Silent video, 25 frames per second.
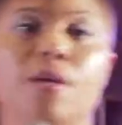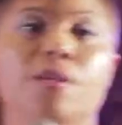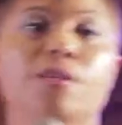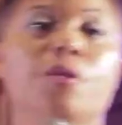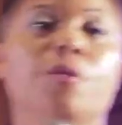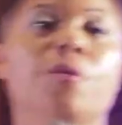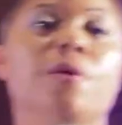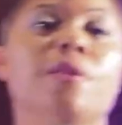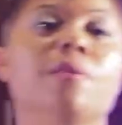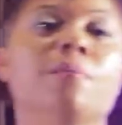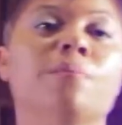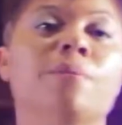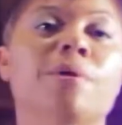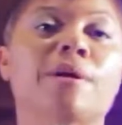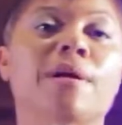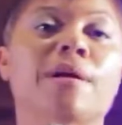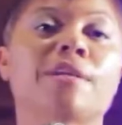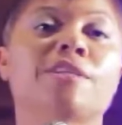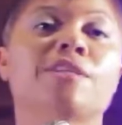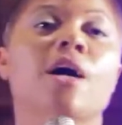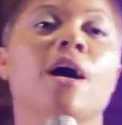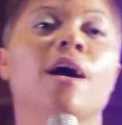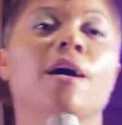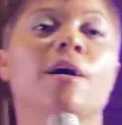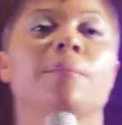so in the book, I
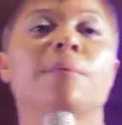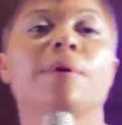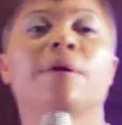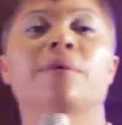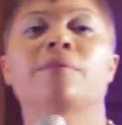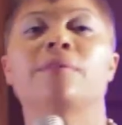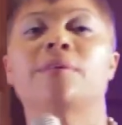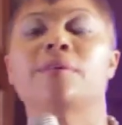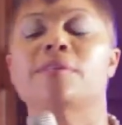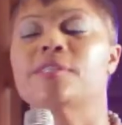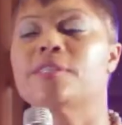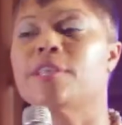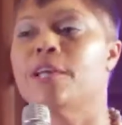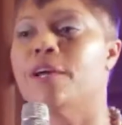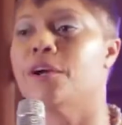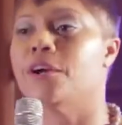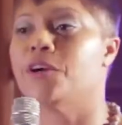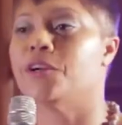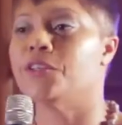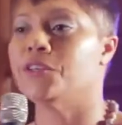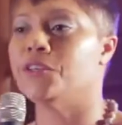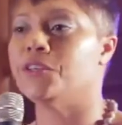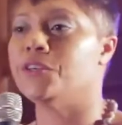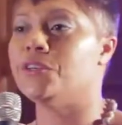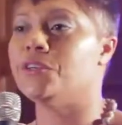talk about these
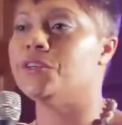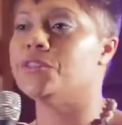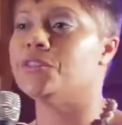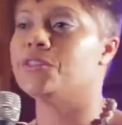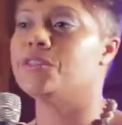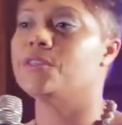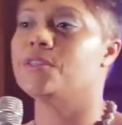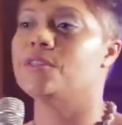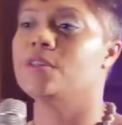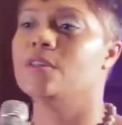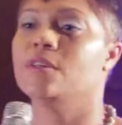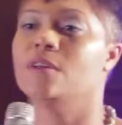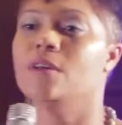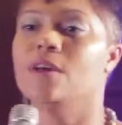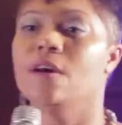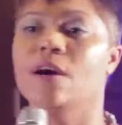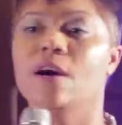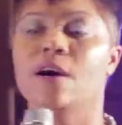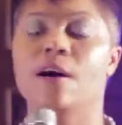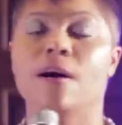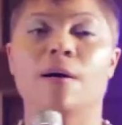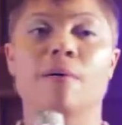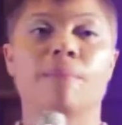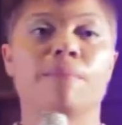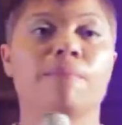characters.
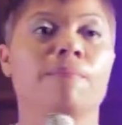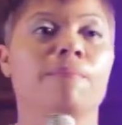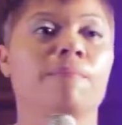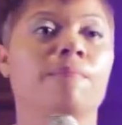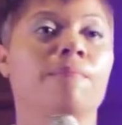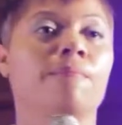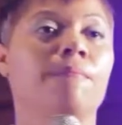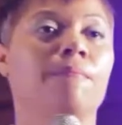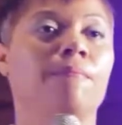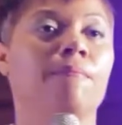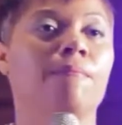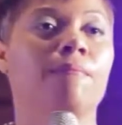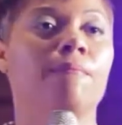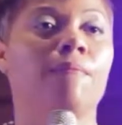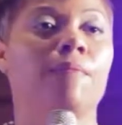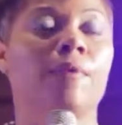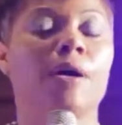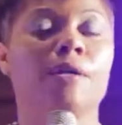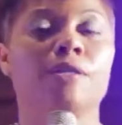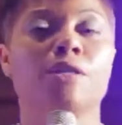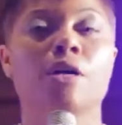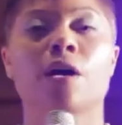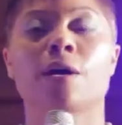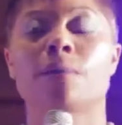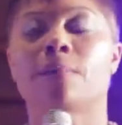Um,
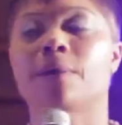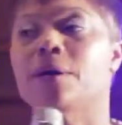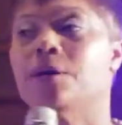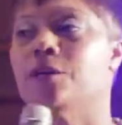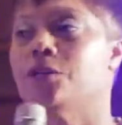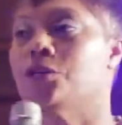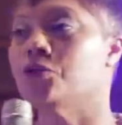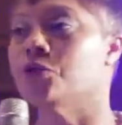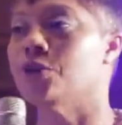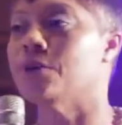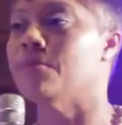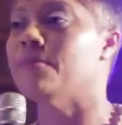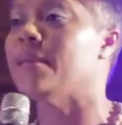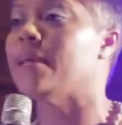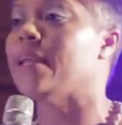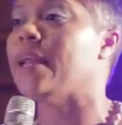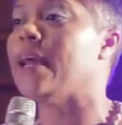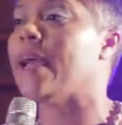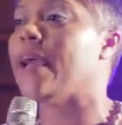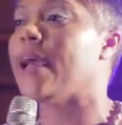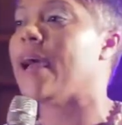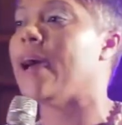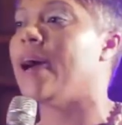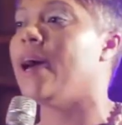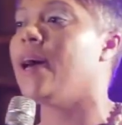I talk about a dream that I
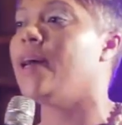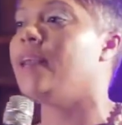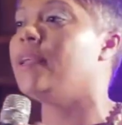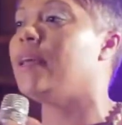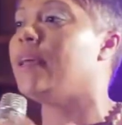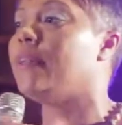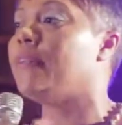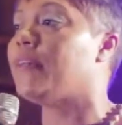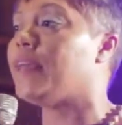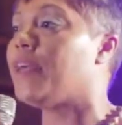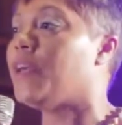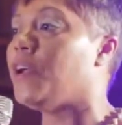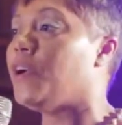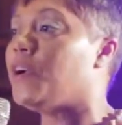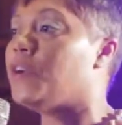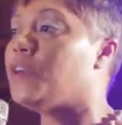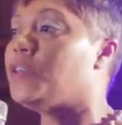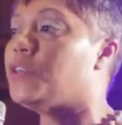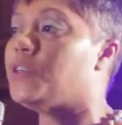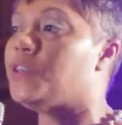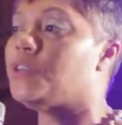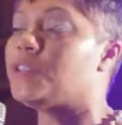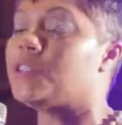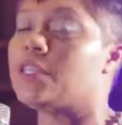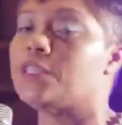had and the
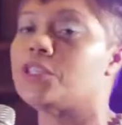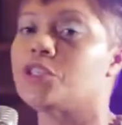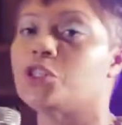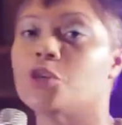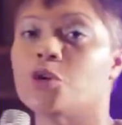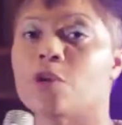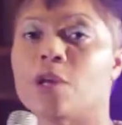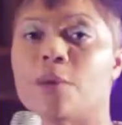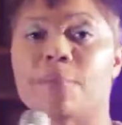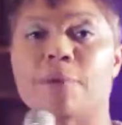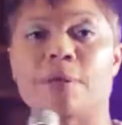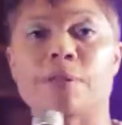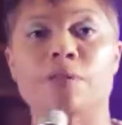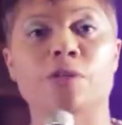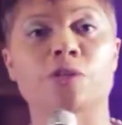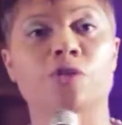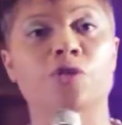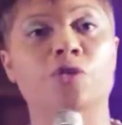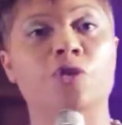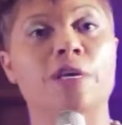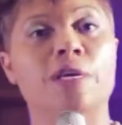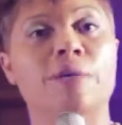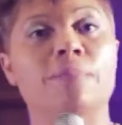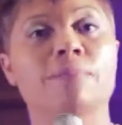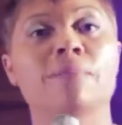characters that showed up in the
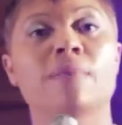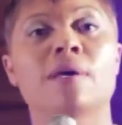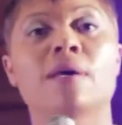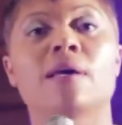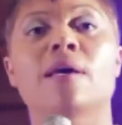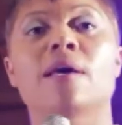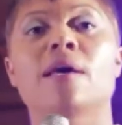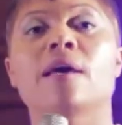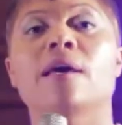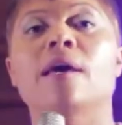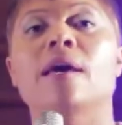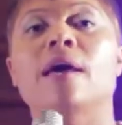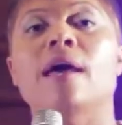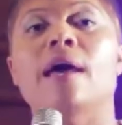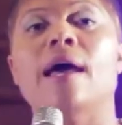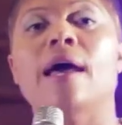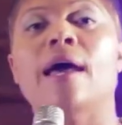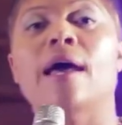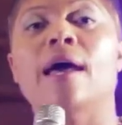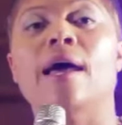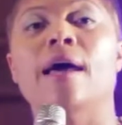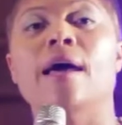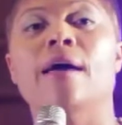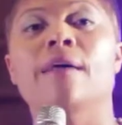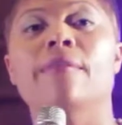dream
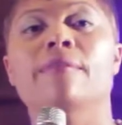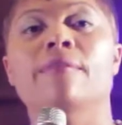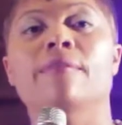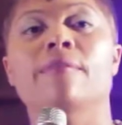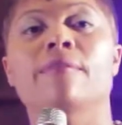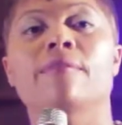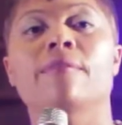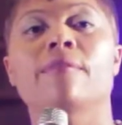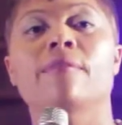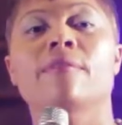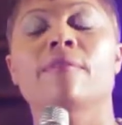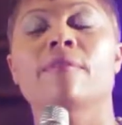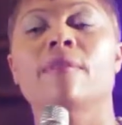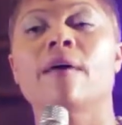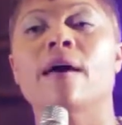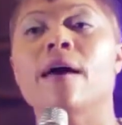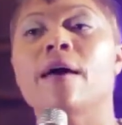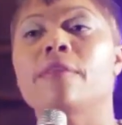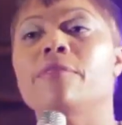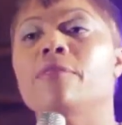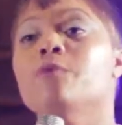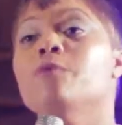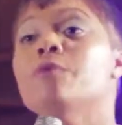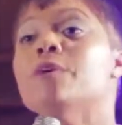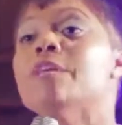and,
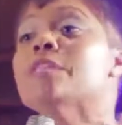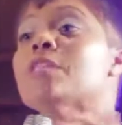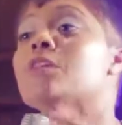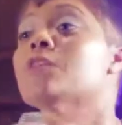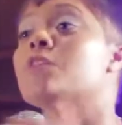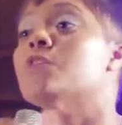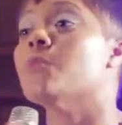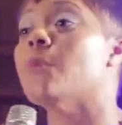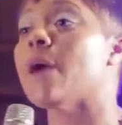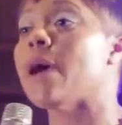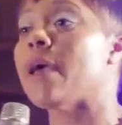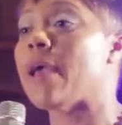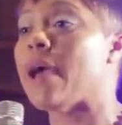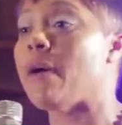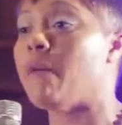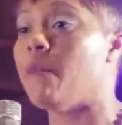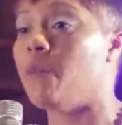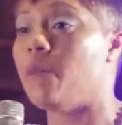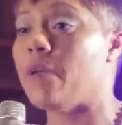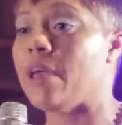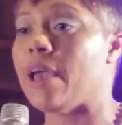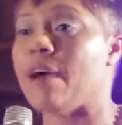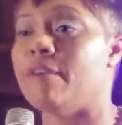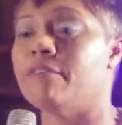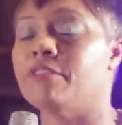and the reasons why
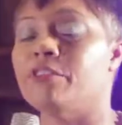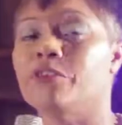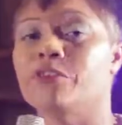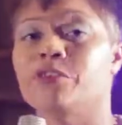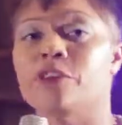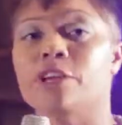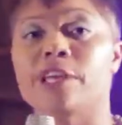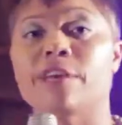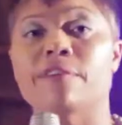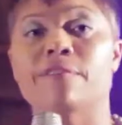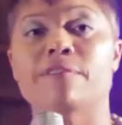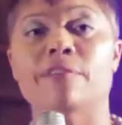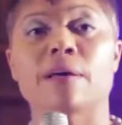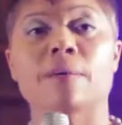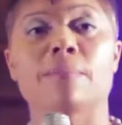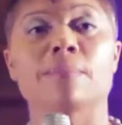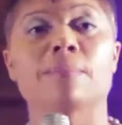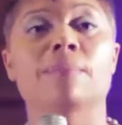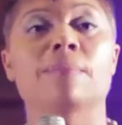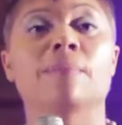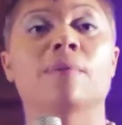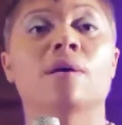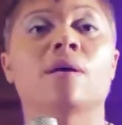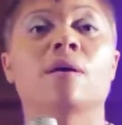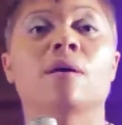we have to forgive them.